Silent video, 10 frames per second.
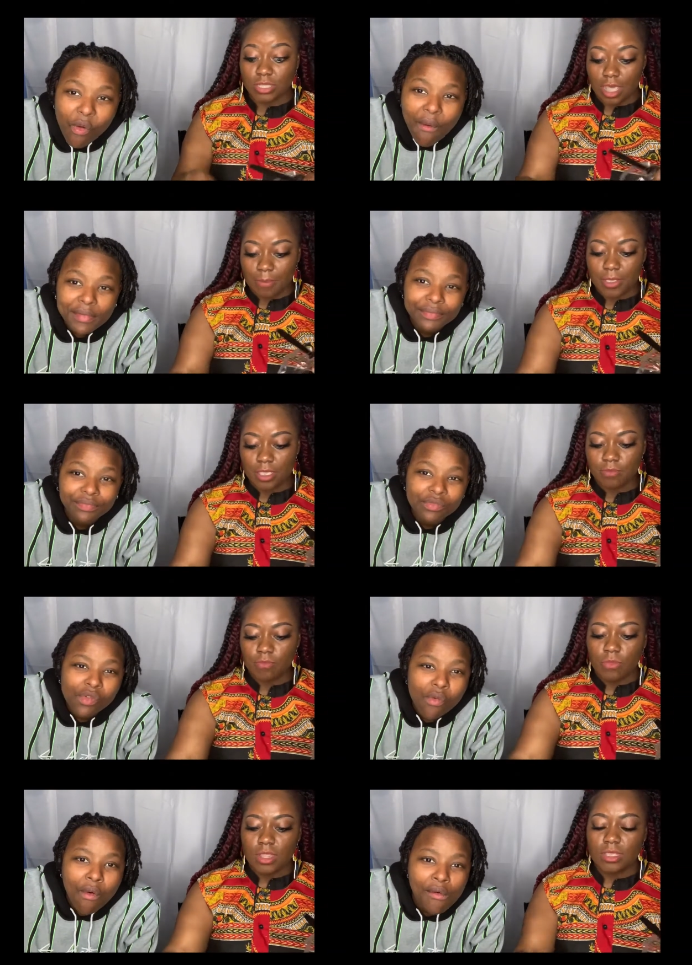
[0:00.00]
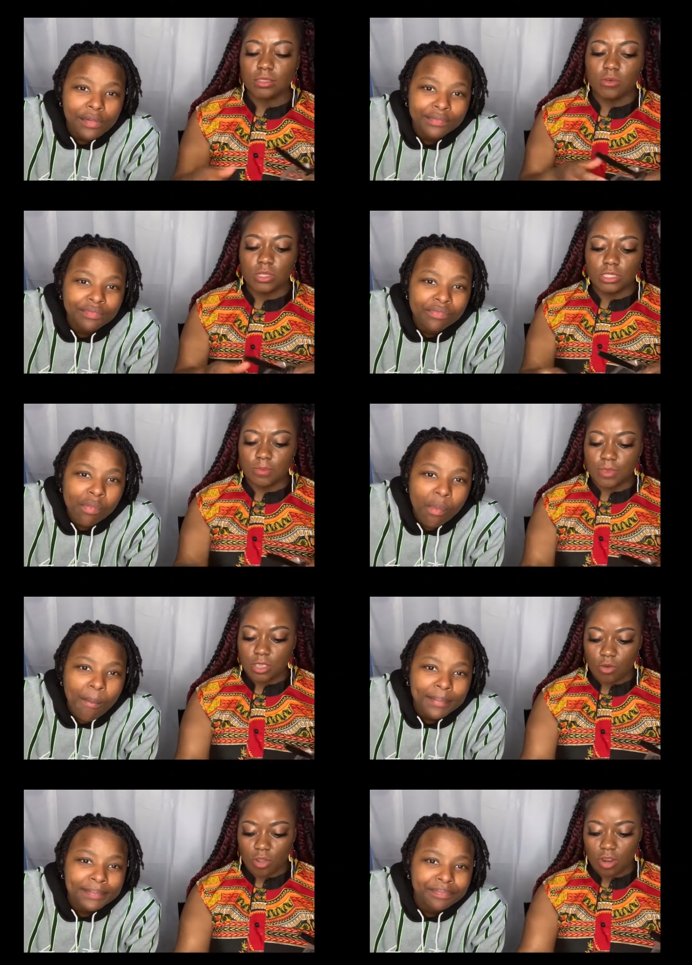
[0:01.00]
Speaker 1: topic is going to be
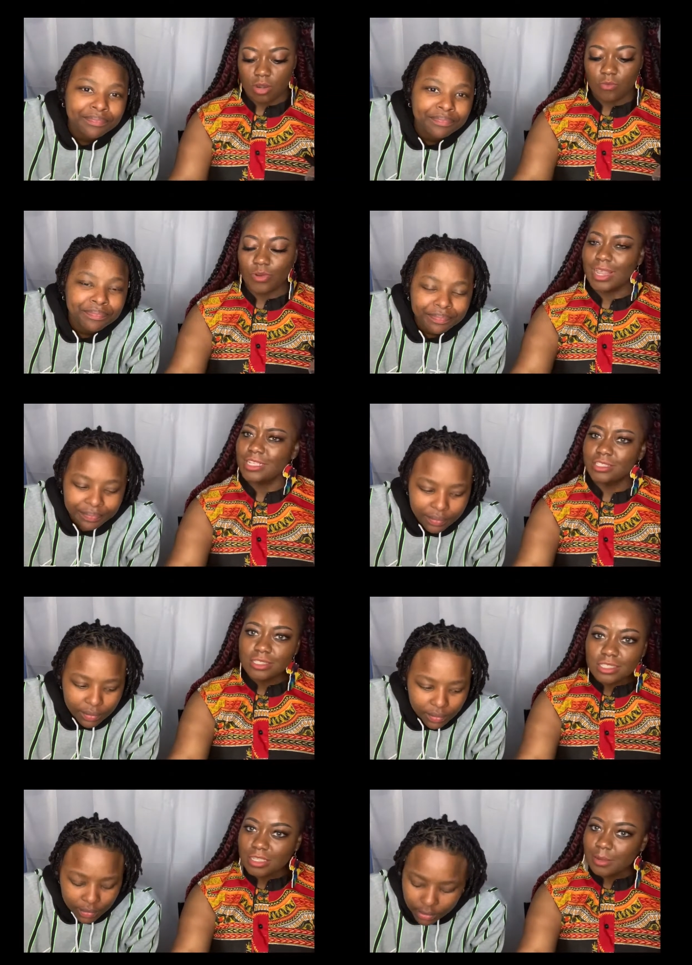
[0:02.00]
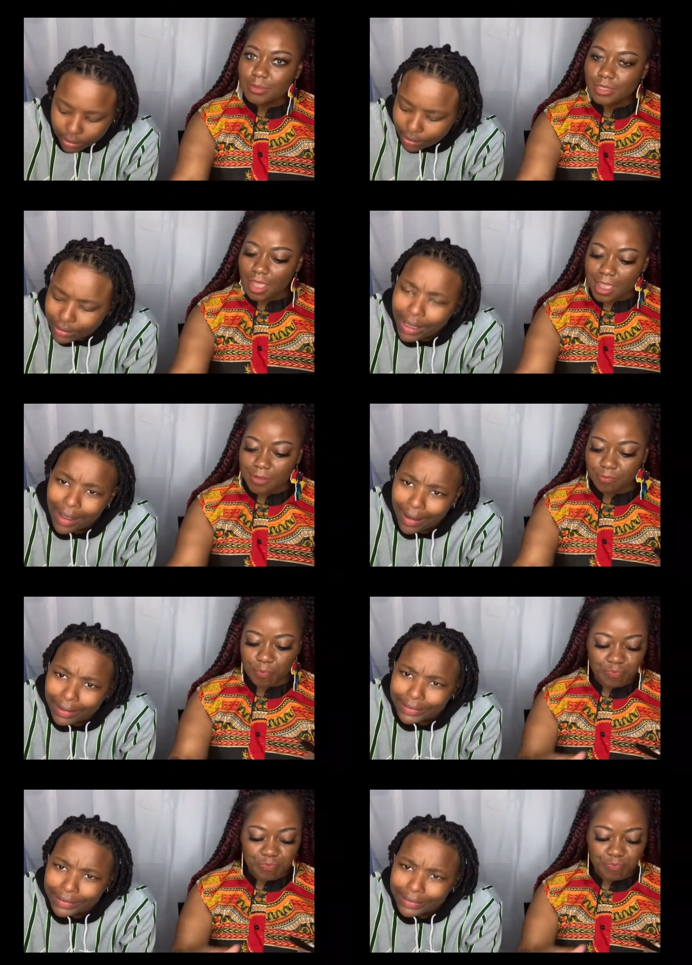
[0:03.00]
on relationships. Like yes.